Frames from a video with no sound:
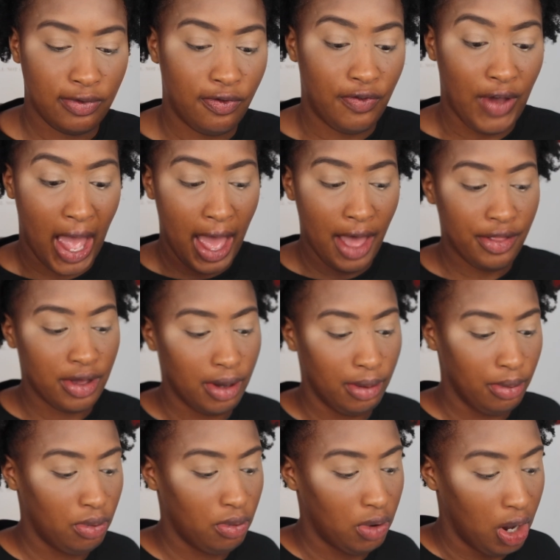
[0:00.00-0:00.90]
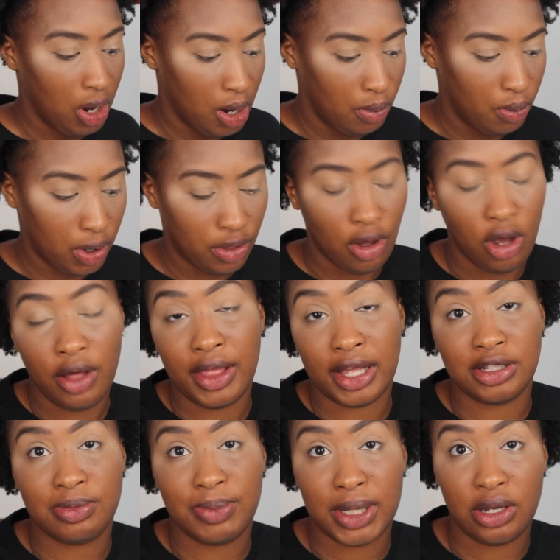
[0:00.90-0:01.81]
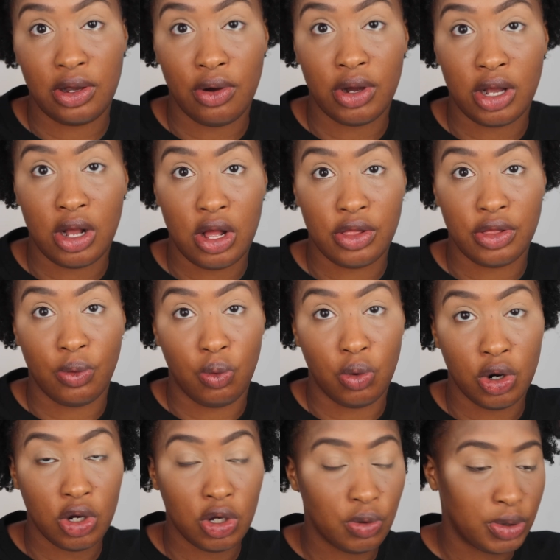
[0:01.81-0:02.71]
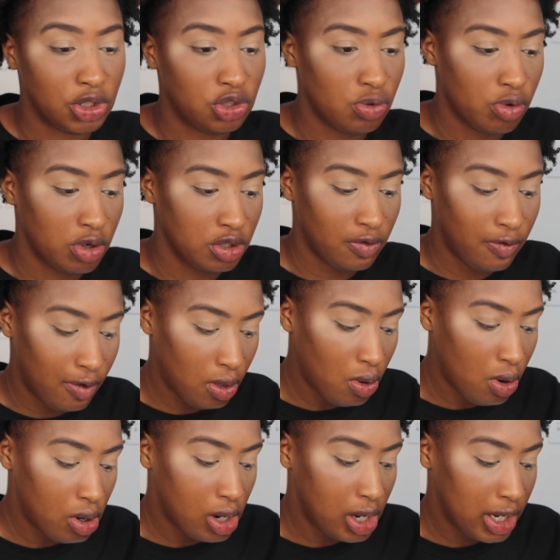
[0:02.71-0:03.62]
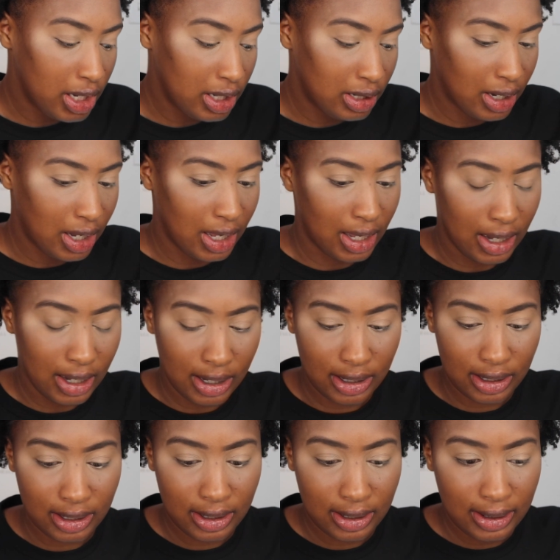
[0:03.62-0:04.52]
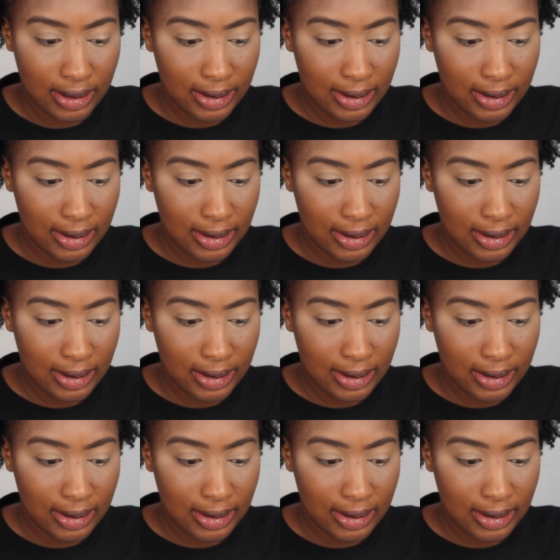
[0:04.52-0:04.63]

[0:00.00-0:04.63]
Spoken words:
fathom with all that's been going on in the world with George Floyd and,